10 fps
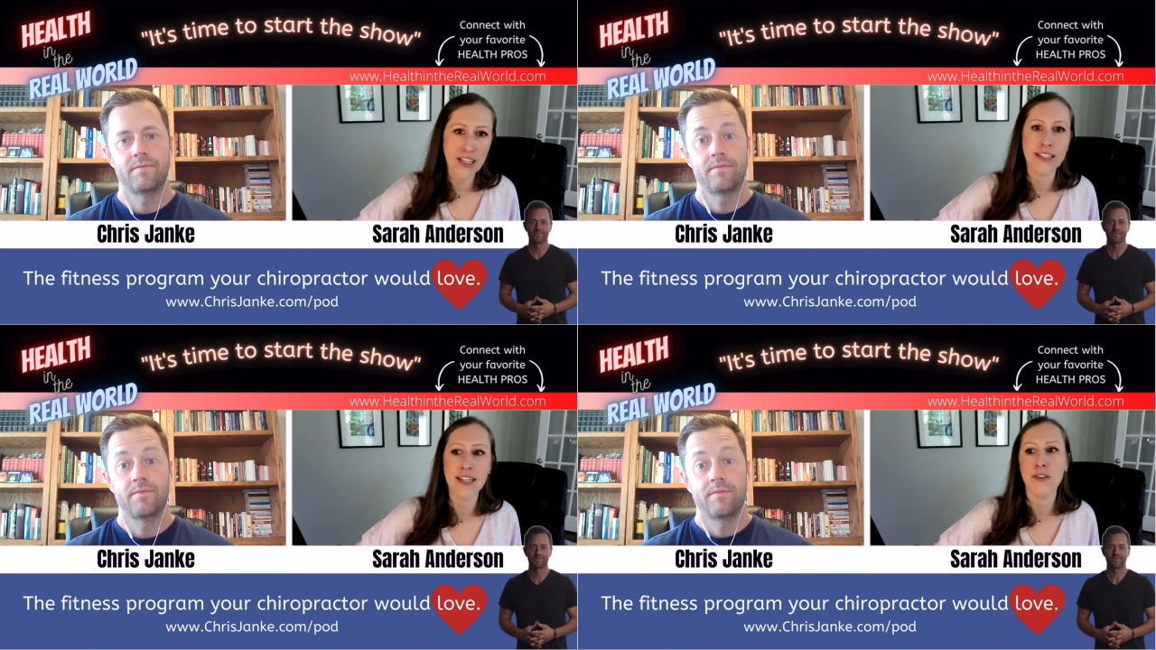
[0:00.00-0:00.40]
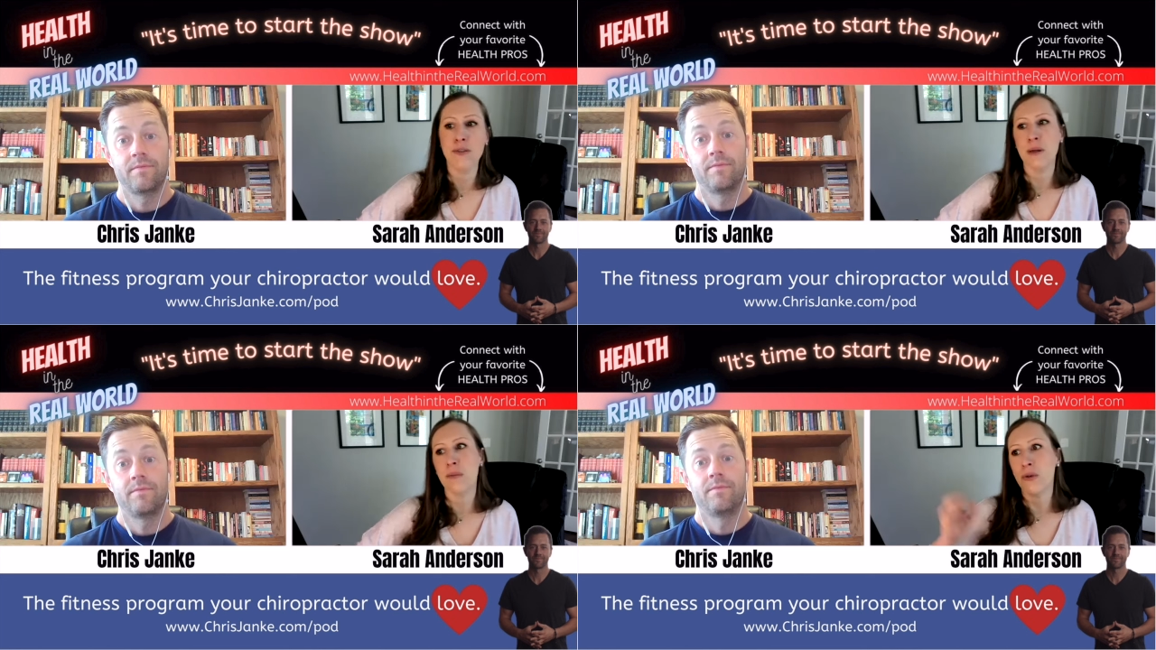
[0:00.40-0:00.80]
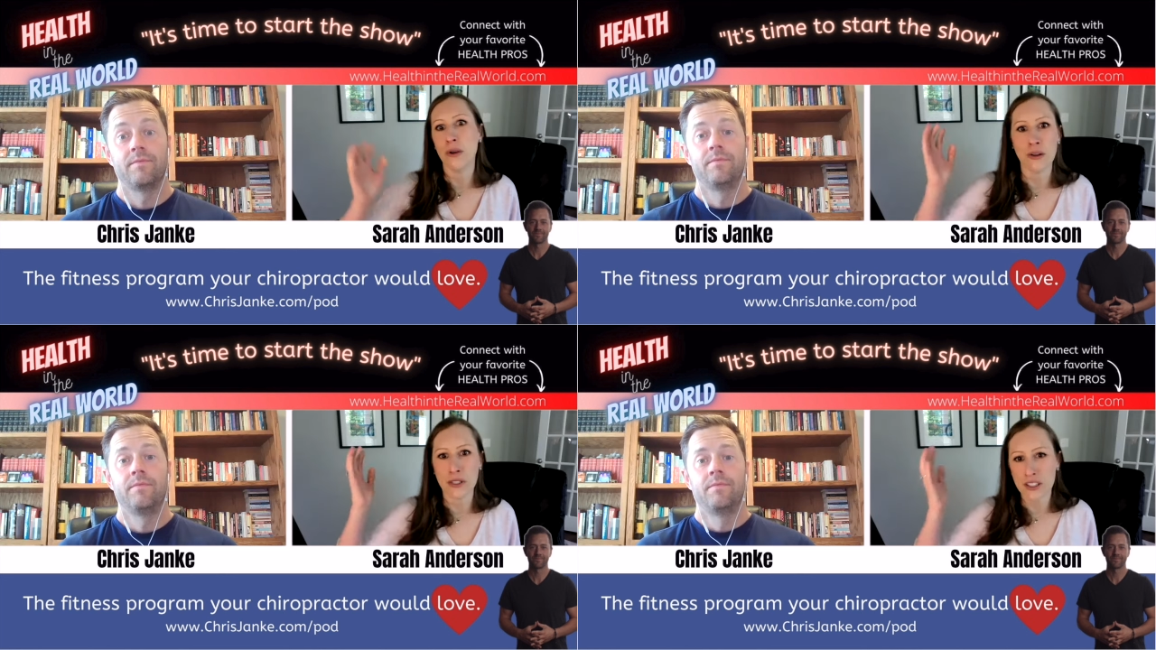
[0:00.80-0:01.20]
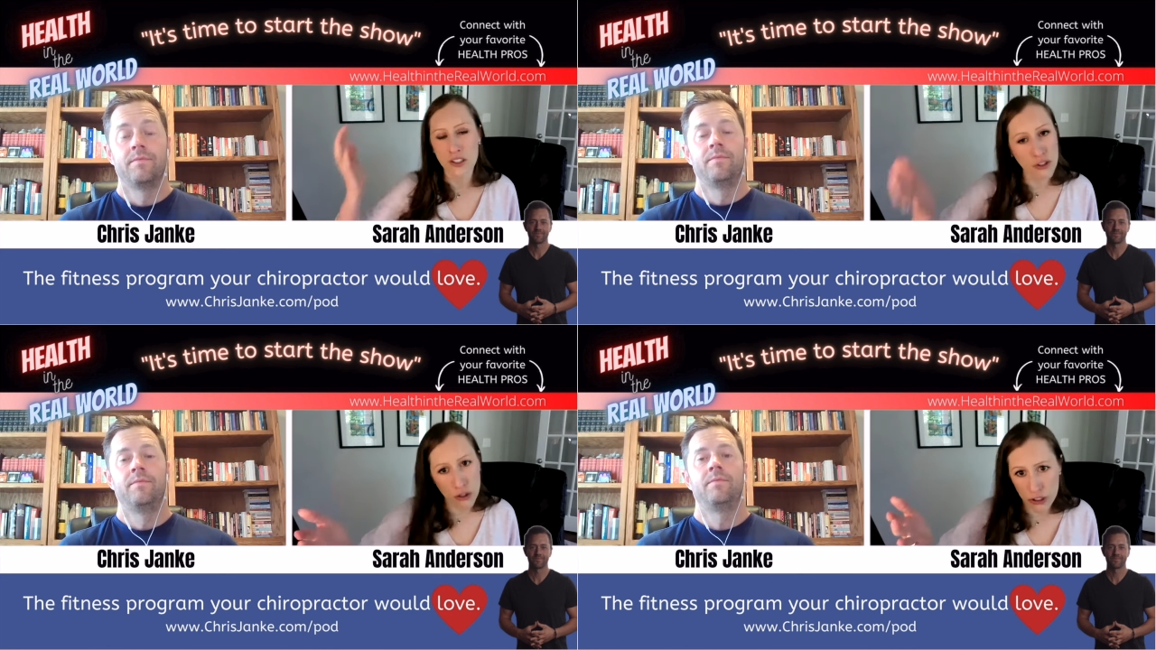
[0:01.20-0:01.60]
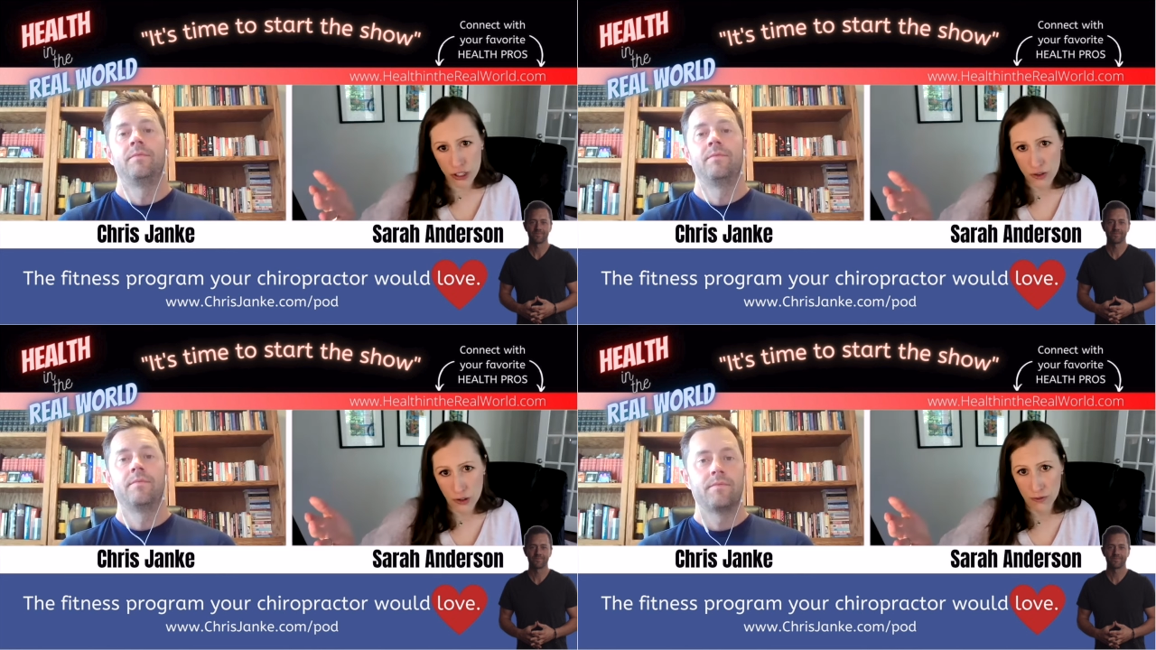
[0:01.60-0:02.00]
Speaker 1: I can't remember what I went to the grocery
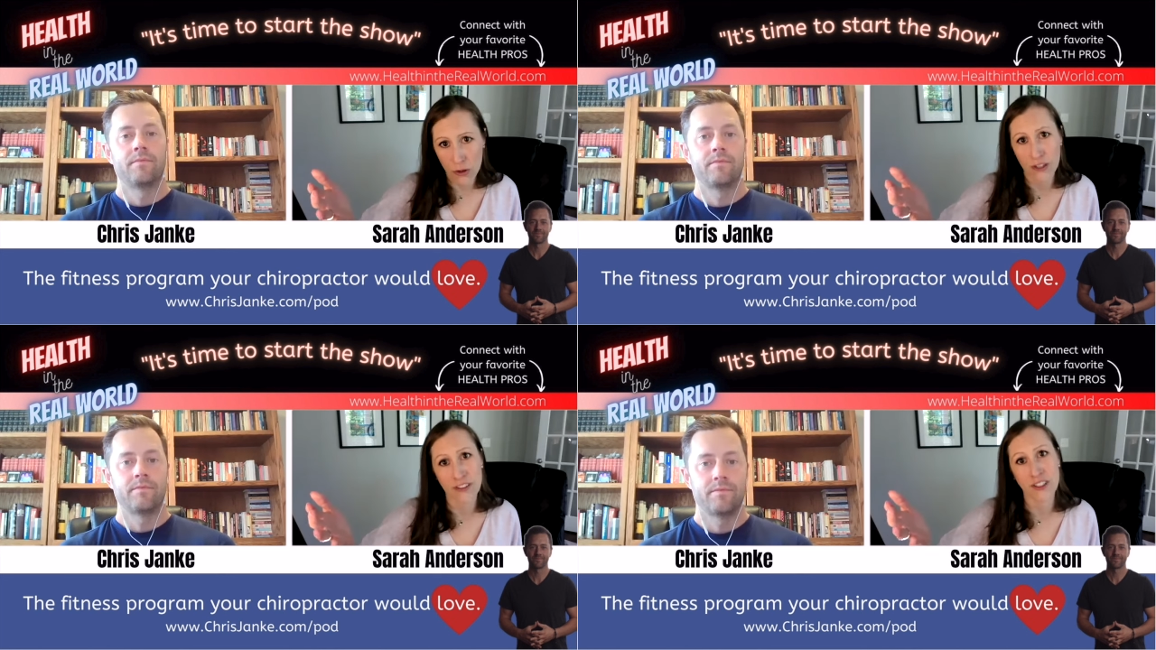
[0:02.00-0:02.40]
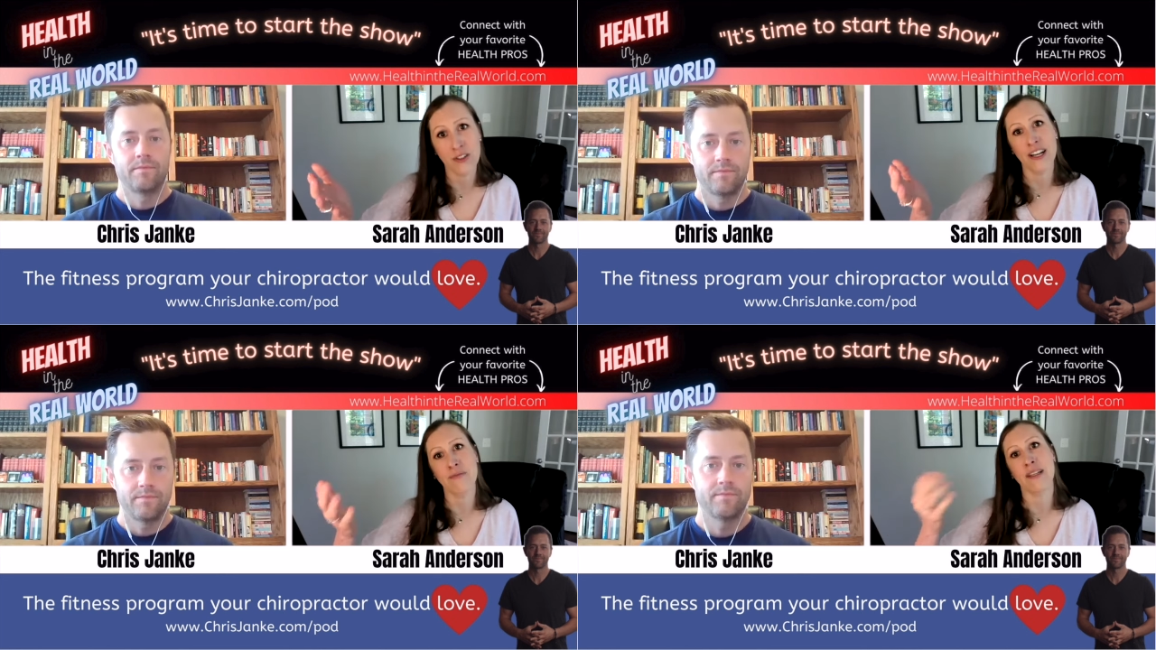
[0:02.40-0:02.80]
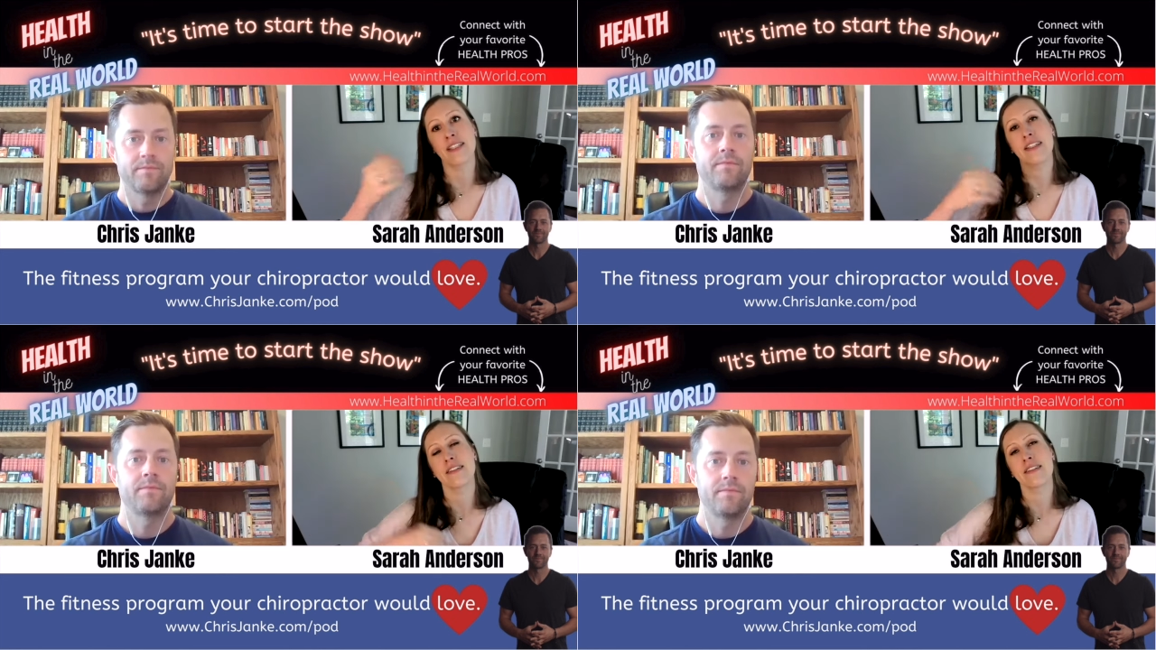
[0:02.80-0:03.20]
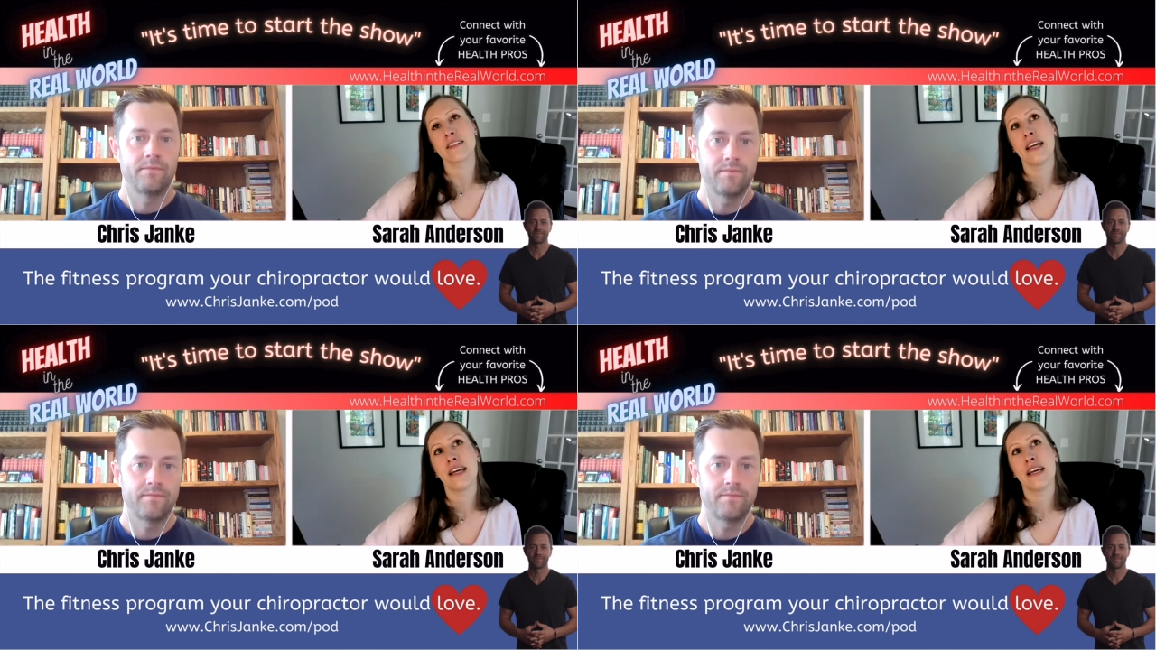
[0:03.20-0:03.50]
store for if I don't have my list.